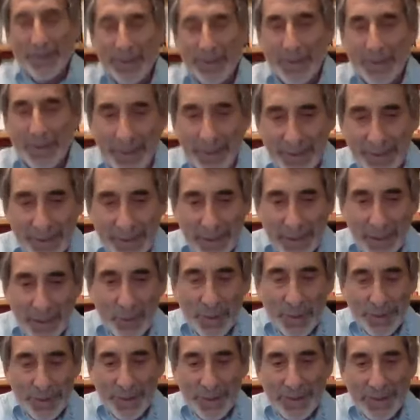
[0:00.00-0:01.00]
It wasn't
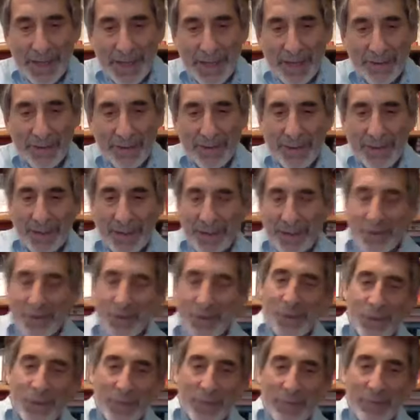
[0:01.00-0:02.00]
exactly kicking and
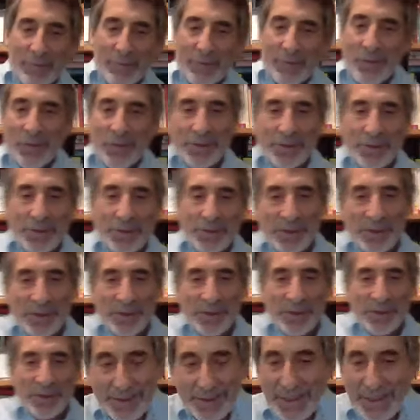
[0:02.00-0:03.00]
screaming, but it wasn't like,
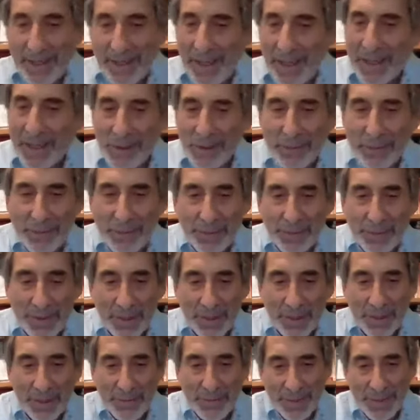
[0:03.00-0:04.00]
yeah, she had to ask a few
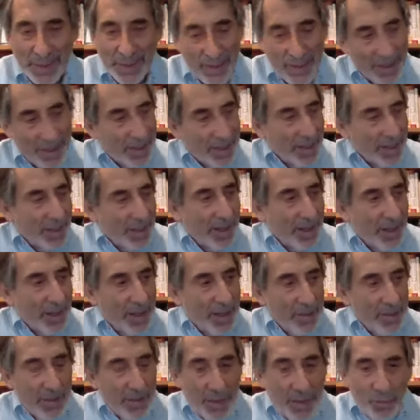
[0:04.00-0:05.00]
times.
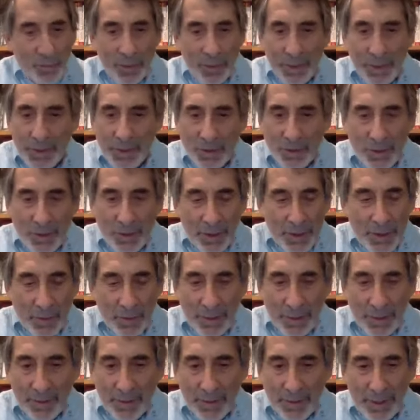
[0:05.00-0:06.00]
And then when I saw you, I
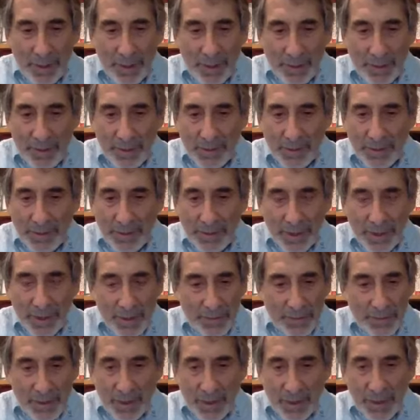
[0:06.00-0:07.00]
thought, son
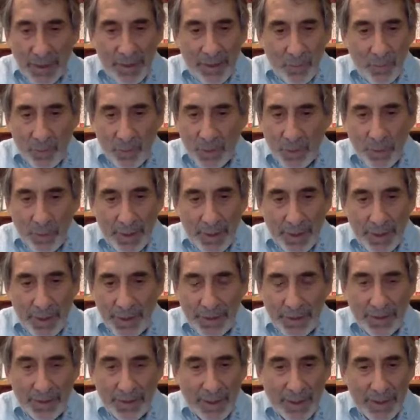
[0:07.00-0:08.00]
of a gun. In one way,
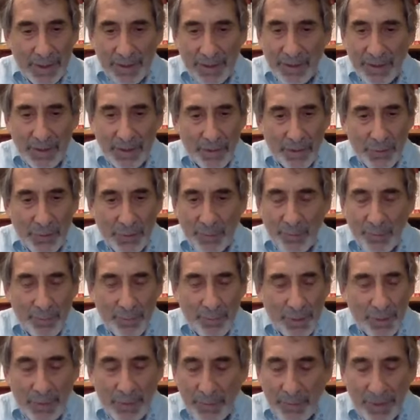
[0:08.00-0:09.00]
he's like these other
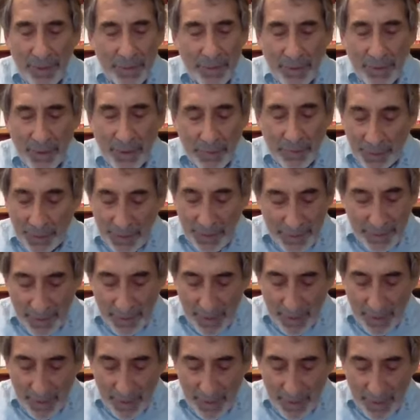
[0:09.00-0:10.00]
people,
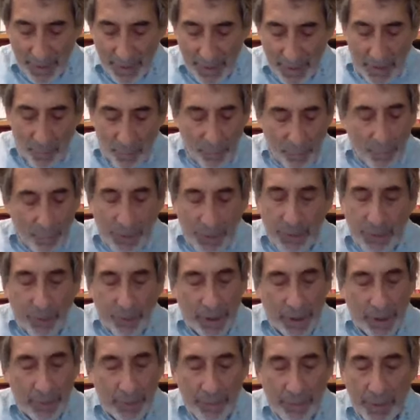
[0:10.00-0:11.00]
he's
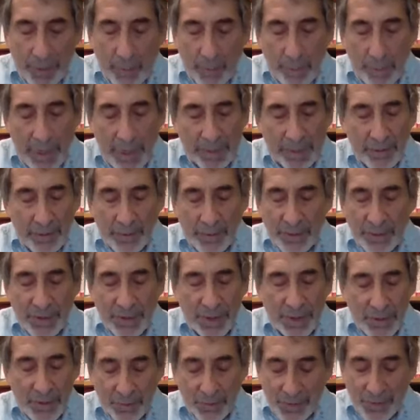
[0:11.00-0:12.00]
bringing people back to their
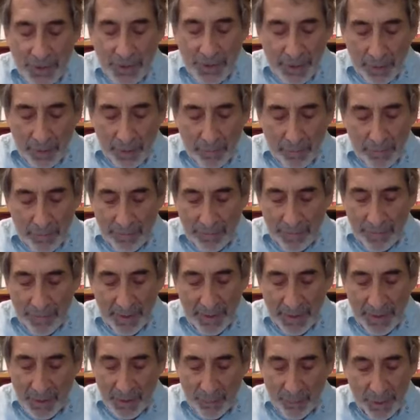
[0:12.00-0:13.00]
essential self, and
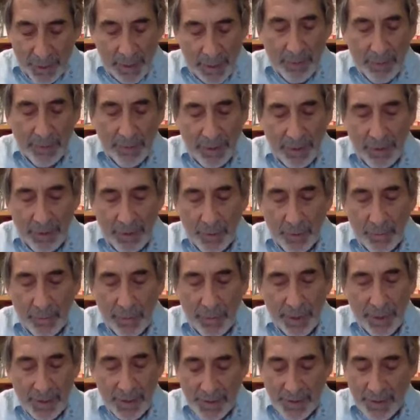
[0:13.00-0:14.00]
he's bringing them to inner
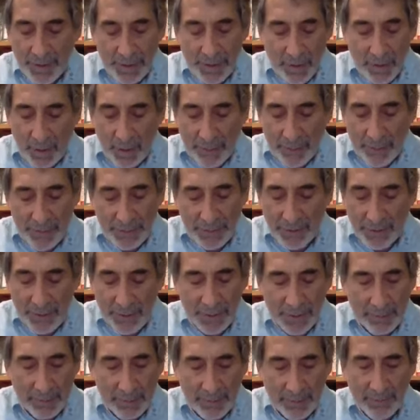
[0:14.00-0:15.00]
peace. And it's obviously he's
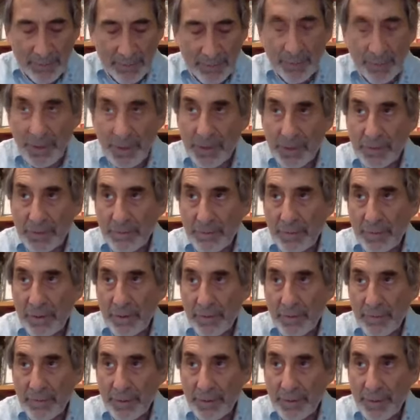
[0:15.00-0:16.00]
coming from a place of
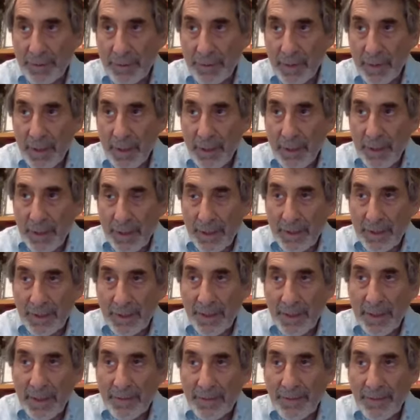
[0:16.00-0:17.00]
love and
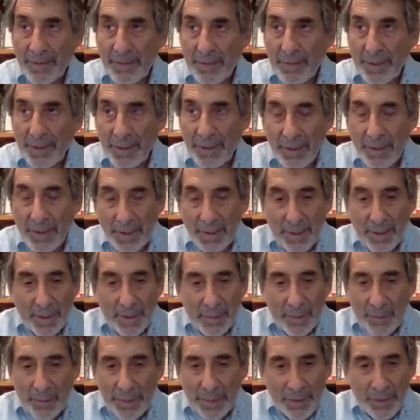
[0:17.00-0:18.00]
connectivity,
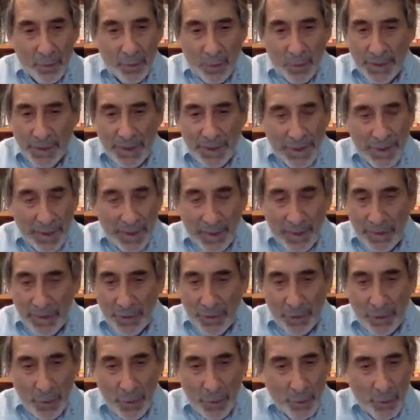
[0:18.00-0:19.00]
but there wasn't any of the
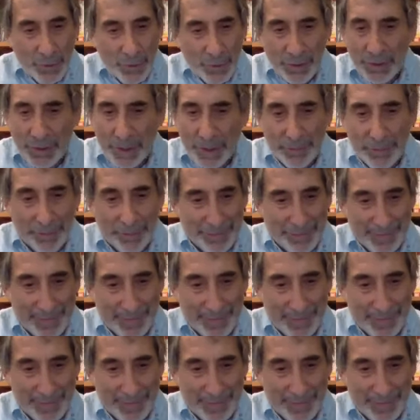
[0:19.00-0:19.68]
guru stuff.